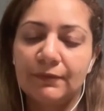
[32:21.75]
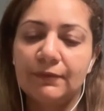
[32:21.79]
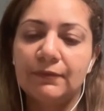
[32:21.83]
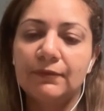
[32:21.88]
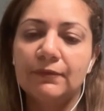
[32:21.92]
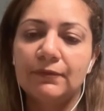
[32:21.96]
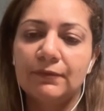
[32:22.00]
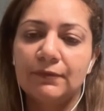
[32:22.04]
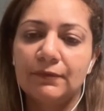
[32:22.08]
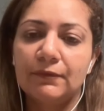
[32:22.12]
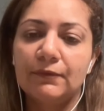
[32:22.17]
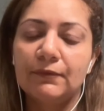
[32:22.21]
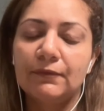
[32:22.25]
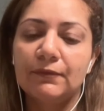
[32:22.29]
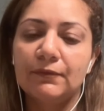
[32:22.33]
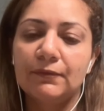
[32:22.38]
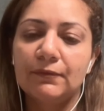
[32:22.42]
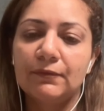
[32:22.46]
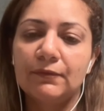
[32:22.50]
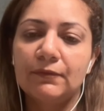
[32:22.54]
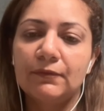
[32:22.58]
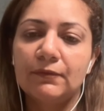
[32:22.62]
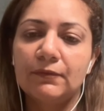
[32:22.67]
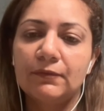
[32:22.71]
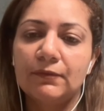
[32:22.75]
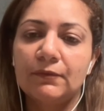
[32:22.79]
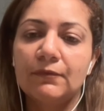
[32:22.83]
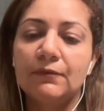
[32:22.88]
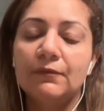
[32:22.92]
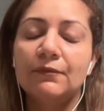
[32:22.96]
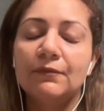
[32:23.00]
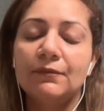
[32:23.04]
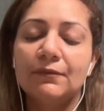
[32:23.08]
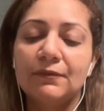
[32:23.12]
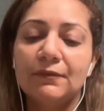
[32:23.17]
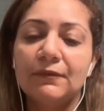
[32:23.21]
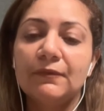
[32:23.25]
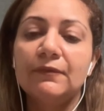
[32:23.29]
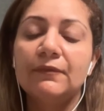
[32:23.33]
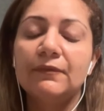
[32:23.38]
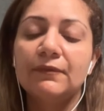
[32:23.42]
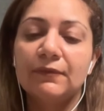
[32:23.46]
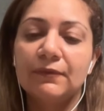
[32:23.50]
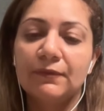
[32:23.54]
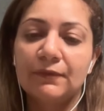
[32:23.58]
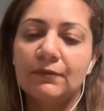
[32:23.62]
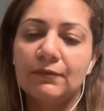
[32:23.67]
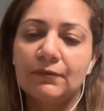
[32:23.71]

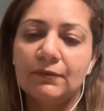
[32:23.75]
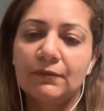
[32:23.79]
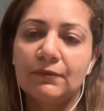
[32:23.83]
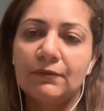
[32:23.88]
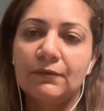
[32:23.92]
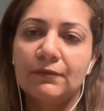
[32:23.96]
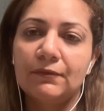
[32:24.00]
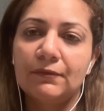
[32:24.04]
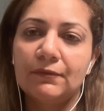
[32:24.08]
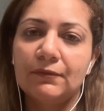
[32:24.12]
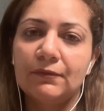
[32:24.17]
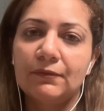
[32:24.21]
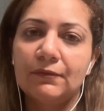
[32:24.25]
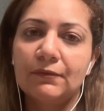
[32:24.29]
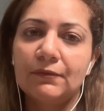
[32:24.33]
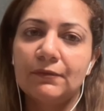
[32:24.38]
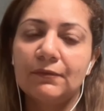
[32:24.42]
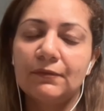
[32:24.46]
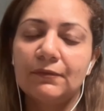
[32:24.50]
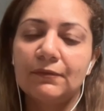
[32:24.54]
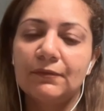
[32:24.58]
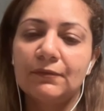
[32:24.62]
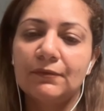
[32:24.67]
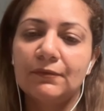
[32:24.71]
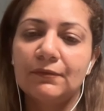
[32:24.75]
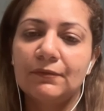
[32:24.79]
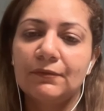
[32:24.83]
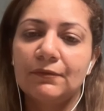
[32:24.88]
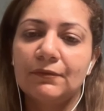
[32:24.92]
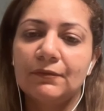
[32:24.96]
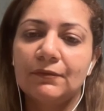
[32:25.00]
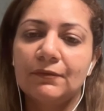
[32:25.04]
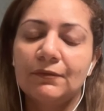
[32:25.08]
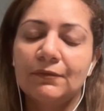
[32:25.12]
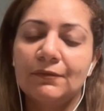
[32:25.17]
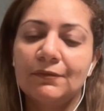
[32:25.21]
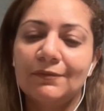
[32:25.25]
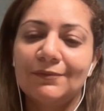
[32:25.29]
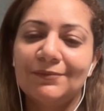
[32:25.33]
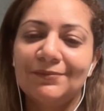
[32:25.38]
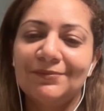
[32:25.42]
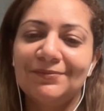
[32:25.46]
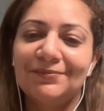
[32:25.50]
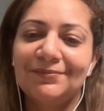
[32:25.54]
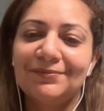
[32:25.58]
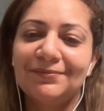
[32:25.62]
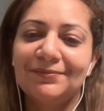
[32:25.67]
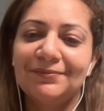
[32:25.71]

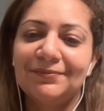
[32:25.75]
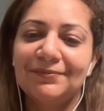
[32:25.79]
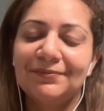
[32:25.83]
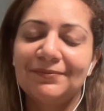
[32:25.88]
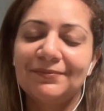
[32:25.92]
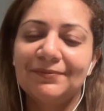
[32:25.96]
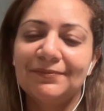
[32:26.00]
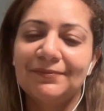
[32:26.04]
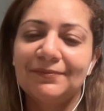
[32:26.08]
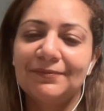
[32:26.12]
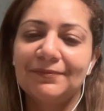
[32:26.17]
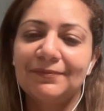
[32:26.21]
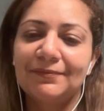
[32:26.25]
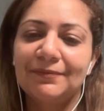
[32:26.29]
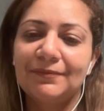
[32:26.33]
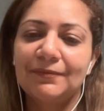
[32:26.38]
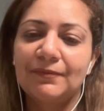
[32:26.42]
(silent)